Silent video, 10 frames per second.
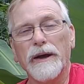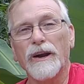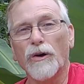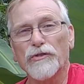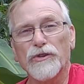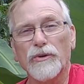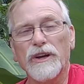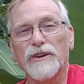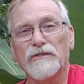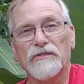and also
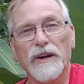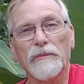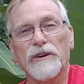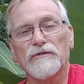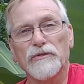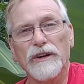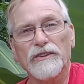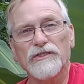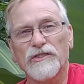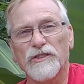get your family and
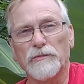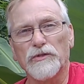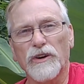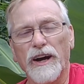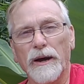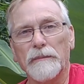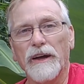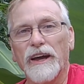friends to subscribe.